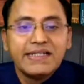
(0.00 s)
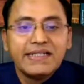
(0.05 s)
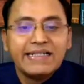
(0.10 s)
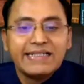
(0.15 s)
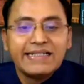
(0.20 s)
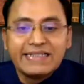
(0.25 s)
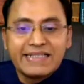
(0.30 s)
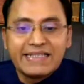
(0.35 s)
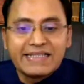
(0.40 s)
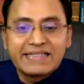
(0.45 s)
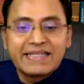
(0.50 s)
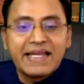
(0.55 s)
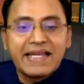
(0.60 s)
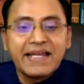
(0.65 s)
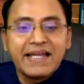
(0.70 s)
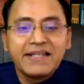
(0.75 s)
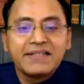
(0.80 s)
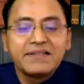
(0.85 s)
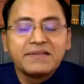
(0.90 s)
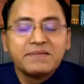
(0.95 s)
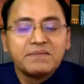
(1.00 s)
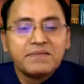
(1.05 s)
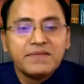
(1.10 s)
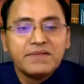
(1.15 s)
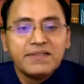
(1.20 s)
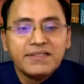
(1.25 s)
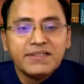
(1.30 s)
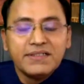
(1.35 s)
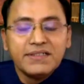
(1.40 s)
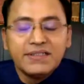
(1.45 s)
It has said,
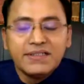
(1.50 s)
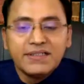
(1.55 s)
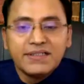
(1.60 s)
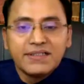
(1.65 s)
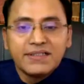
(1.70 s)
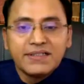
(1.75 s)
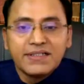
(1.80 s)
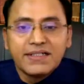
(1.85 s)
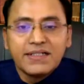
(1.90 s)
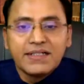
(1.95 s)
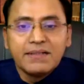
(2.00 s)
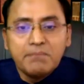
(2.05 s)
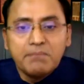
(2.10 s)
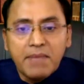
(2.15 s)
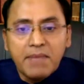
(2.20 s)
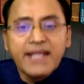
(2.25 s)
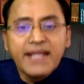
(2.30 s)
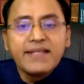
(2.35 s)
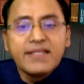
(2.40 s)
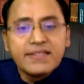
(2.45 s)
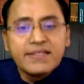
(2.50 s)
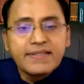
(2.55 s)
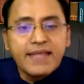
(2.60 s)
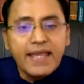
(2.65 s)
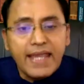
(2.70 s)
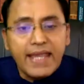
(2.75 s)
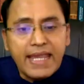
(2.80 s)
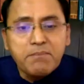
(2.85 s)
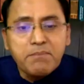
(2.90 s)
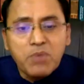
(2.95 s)
mind is
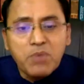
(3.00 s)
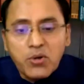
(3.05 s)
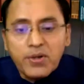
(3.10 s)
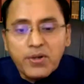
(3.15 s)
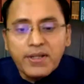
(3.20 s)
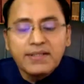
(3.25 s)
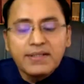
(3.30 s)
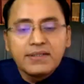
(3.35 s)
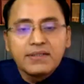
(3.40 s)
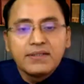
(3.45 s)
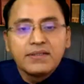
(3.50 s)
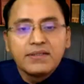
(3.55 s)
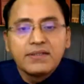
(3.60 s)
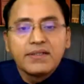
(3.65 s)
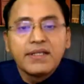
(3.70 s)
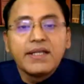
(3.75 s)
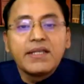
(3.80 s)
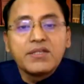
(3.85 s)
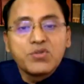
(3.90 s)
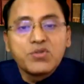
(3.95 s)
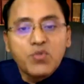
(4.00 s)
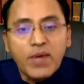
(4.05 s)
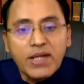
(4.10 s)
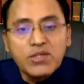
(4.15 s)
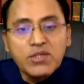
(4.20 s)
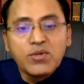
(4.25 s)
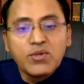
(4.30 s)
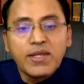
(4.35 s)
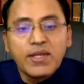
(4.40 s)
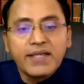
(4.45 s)
amoral. It is
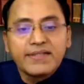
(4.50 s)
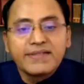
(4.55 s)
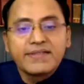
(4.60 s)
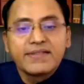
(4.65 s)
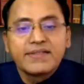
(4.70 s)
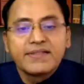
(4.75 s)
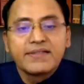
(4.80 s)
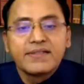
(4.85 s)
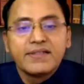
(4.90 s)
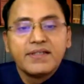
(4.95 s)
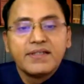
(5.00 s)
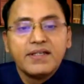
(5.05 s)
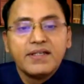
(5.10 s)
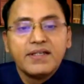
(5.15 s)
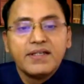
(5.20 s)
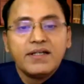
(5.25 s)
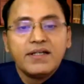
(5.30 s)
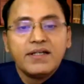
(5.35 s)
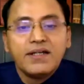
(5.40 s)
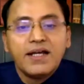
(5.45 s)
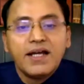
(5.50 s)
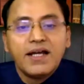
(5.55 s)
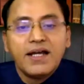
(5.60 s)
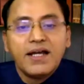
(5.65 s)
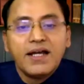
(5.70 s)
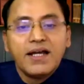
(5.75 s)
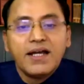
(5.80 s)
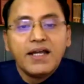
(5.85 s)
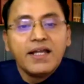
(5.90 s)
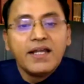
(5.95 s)
valueless.
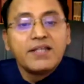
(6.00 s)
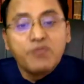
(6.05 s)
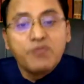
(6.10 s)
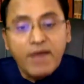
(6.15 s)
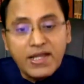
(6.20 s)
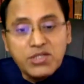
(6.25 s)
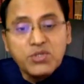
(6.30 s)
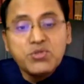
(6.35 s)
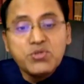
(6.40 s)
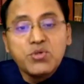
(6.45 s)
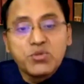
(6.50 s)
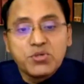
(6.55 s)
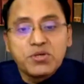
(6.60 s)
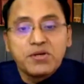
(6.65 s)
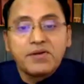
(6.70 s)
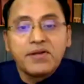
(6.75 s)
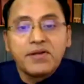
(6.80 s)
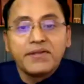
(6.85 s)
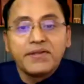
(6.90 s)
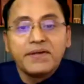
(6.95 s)
It's value neutral rather.